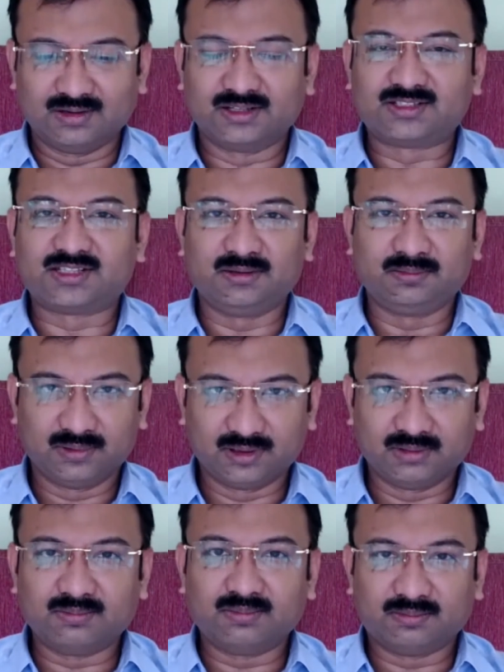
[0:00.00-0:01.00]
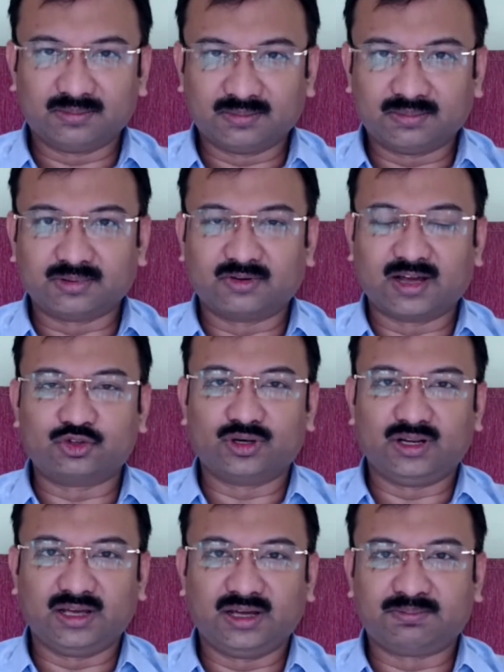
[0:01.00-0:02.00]
let's see.
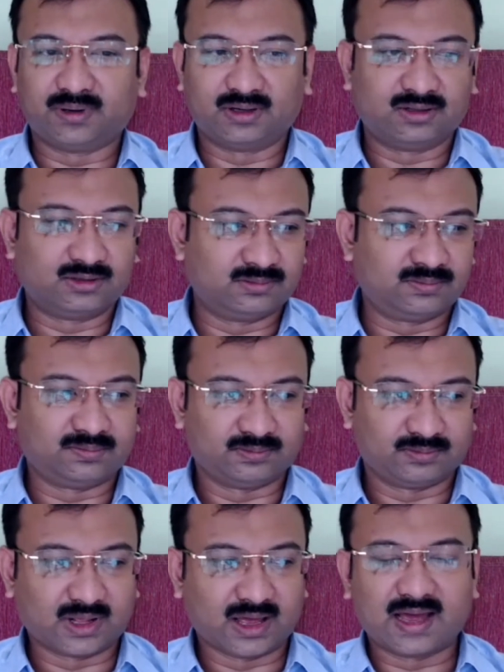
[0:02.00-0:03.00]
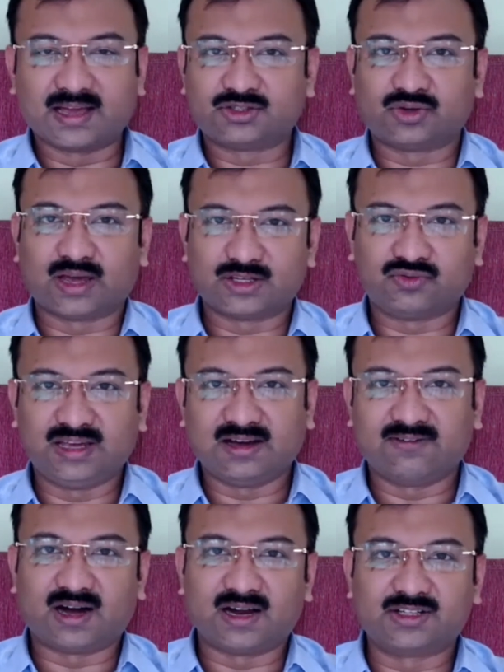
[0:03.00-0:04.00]
Gradually, as we
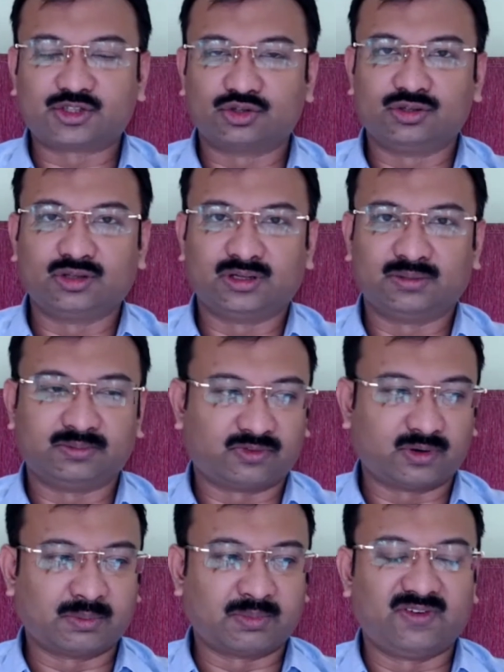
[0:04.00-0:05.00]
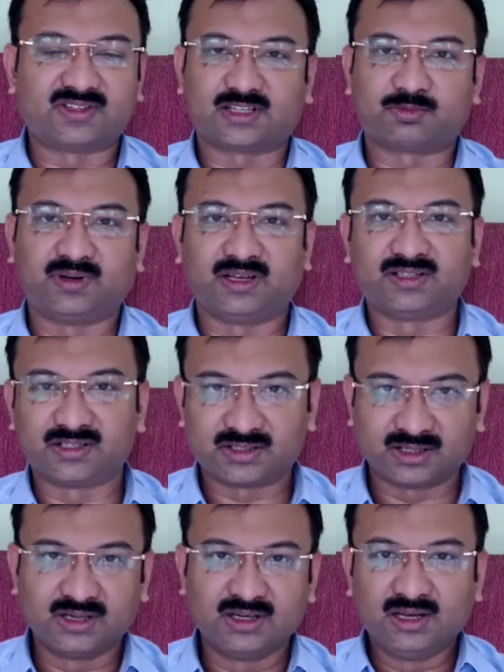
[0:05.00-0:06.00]
have understood from the previous
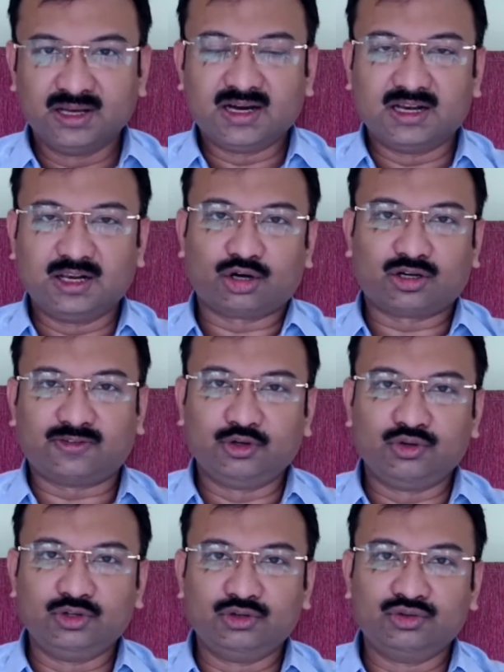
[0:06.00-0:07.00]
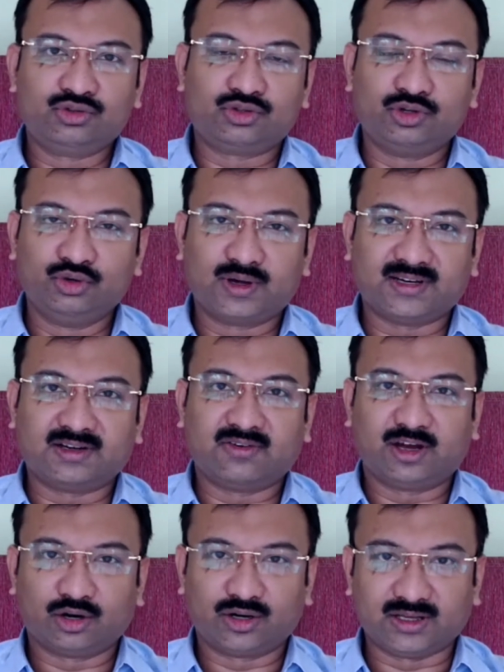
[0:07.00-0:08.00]
experiences, a lot of you look at the
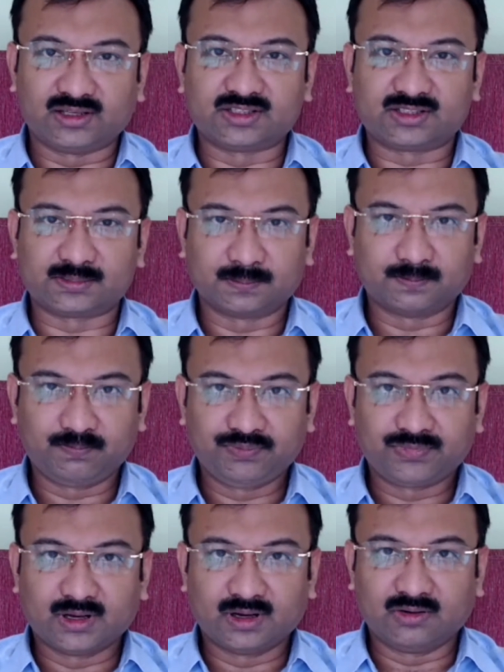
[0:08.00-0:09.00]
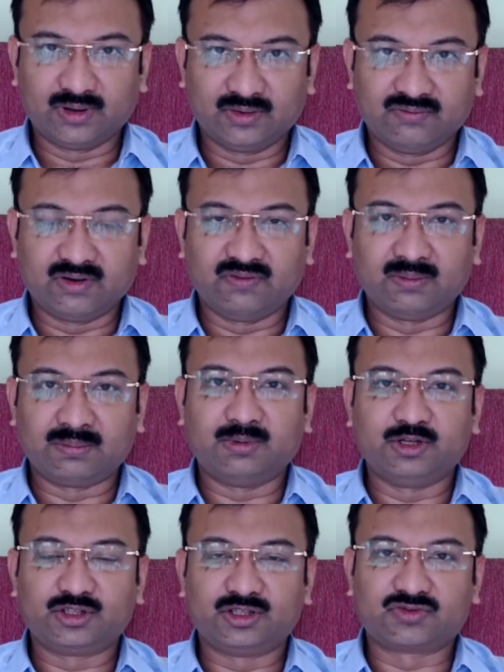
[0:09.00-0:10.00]
recordings. When we
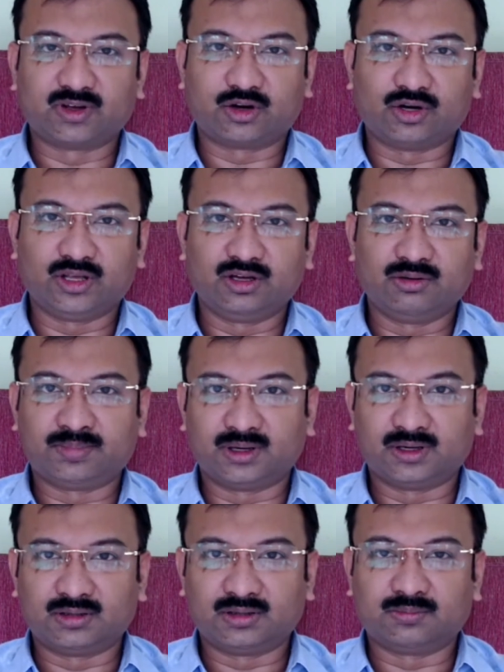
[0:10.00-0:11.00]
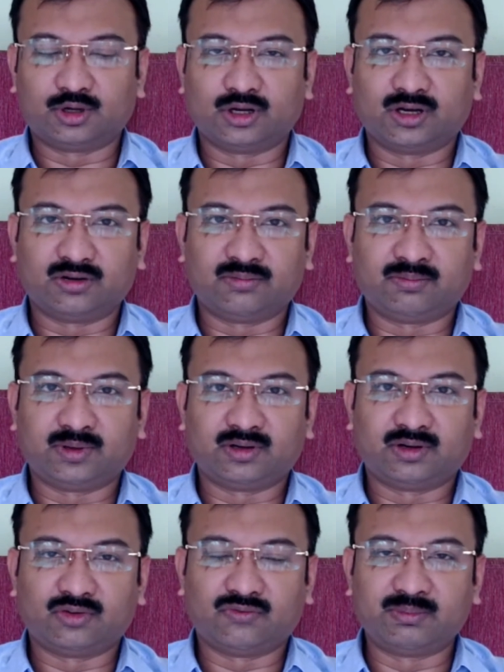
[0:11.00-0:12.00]
publish this recording on our
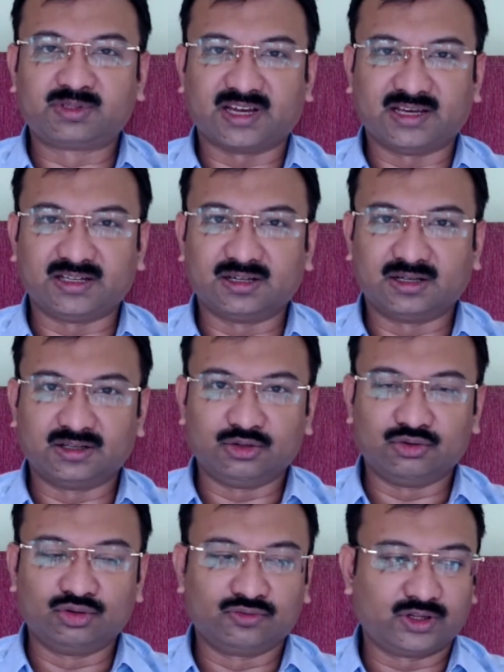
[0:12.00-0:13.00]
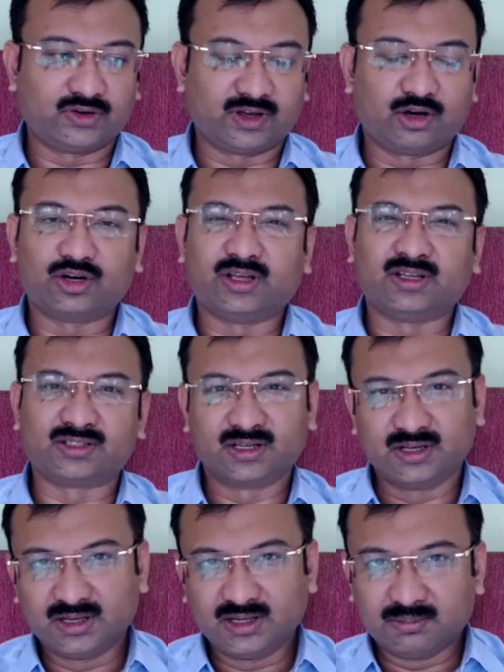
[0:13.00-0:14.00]
website, you go for the recordings.
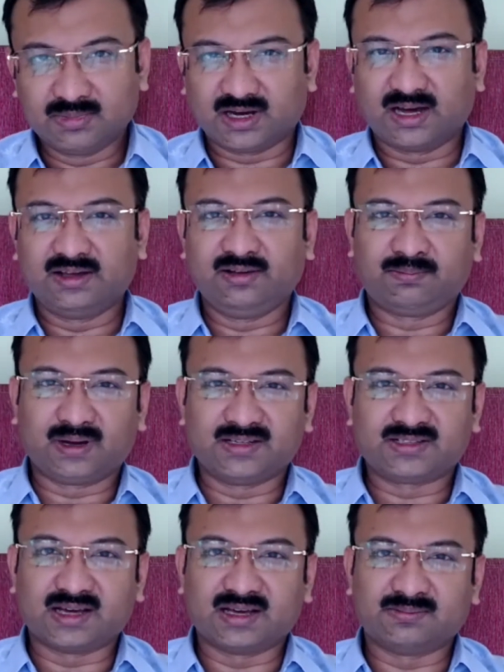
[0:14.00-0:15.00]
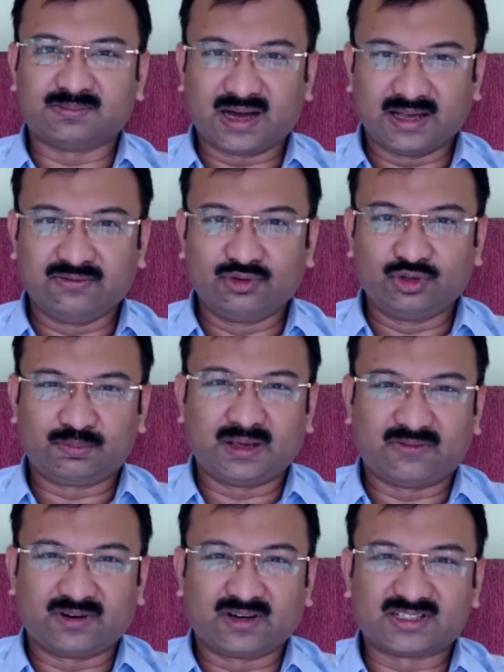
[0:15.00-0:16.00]
But I would
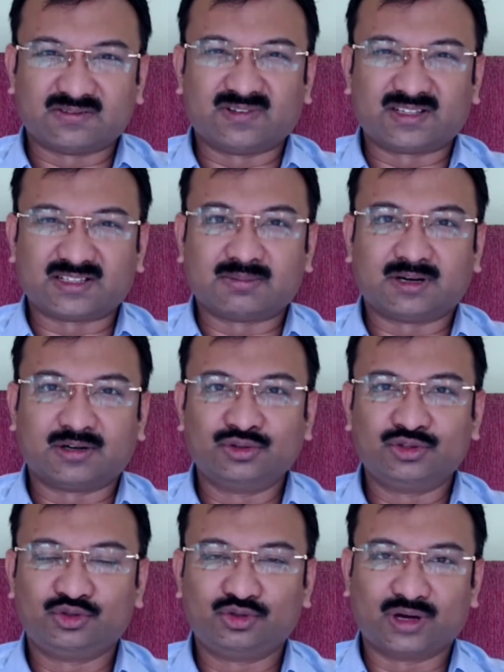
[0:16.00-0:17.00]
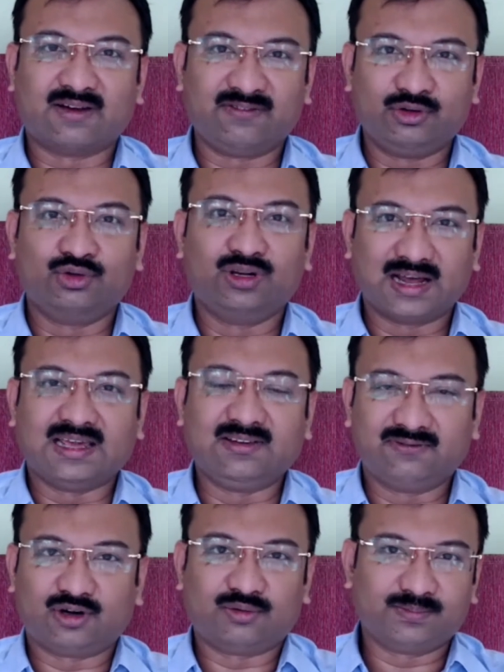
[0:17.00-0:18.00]
prefer somehow to have you
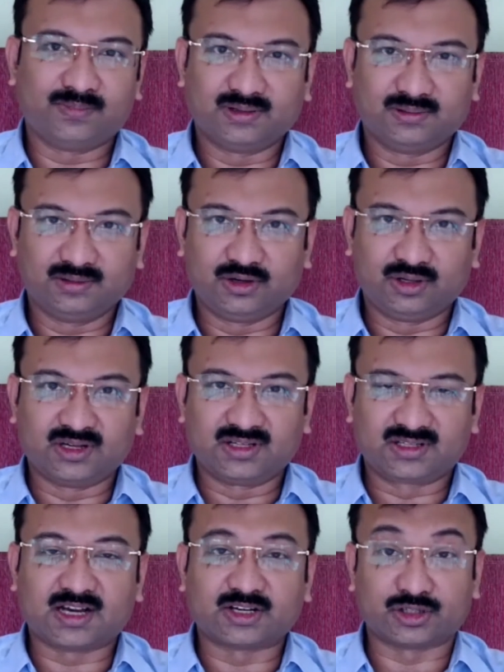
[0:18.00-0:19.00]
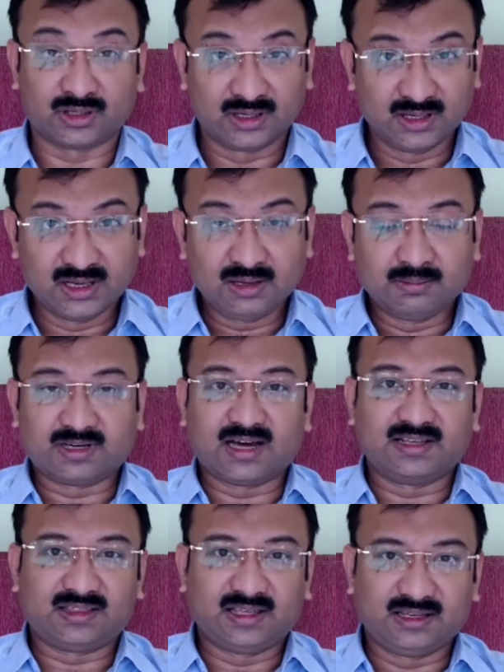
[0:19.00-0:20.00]
live during the discussion. But
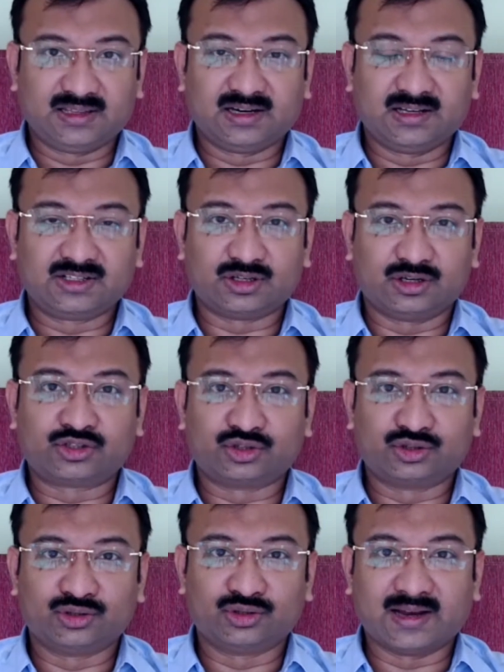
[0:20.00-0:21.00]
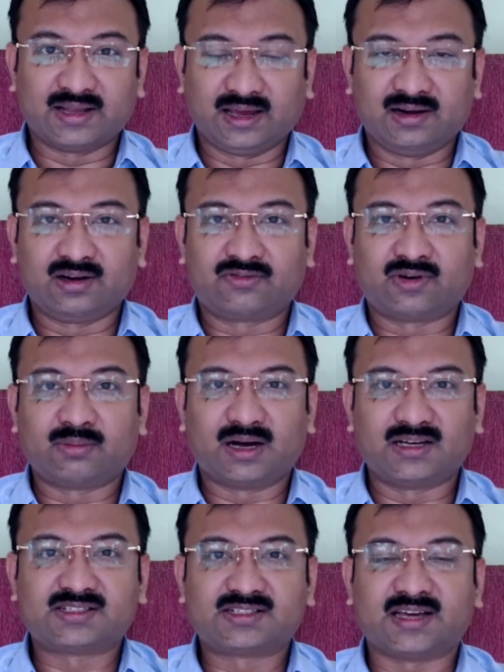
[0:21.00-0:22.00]
I think there is also an error from
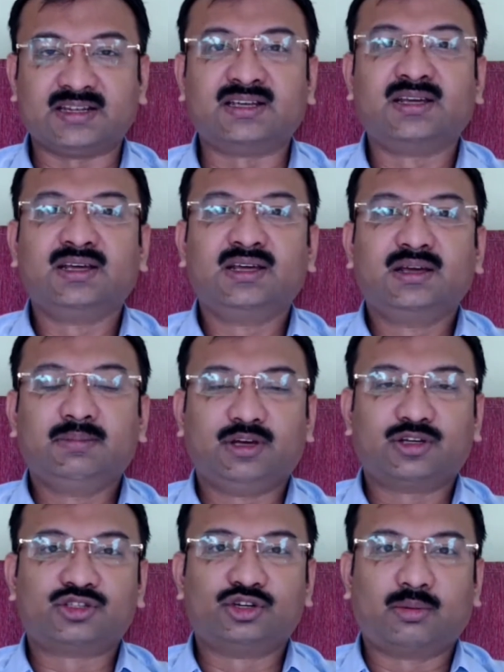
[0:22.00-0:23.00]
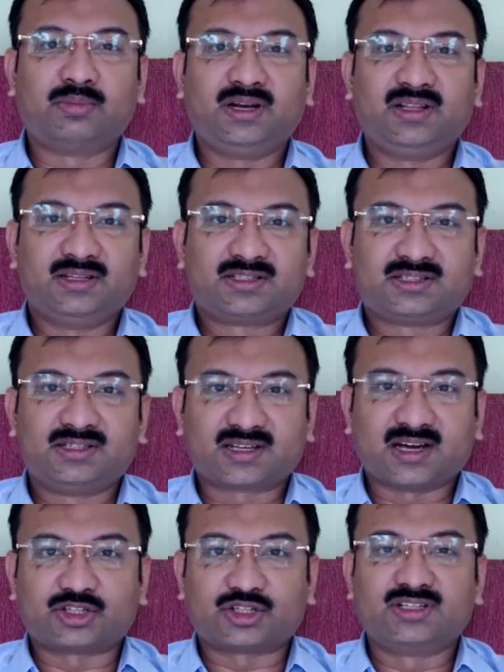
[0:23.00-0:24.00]
our side, because normally this
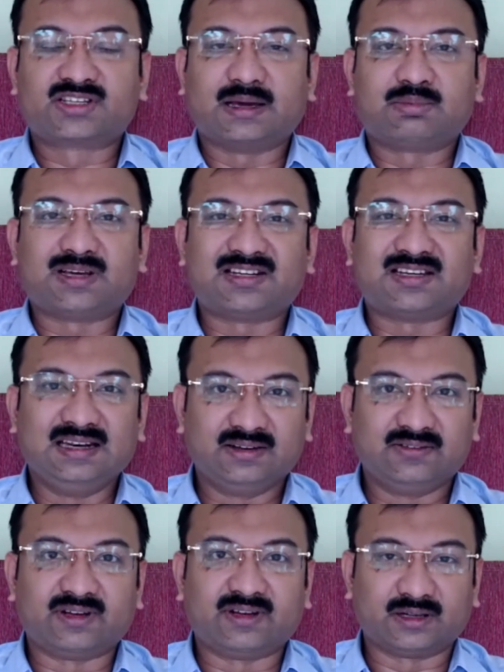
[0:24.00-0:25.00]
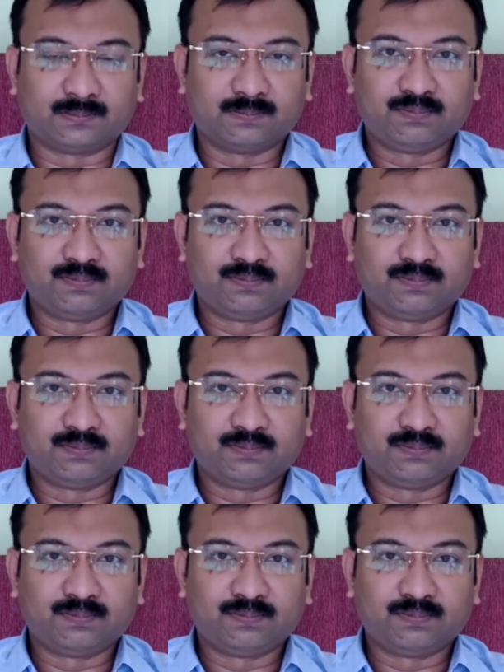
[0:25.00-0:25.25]
discussion is kept at 11.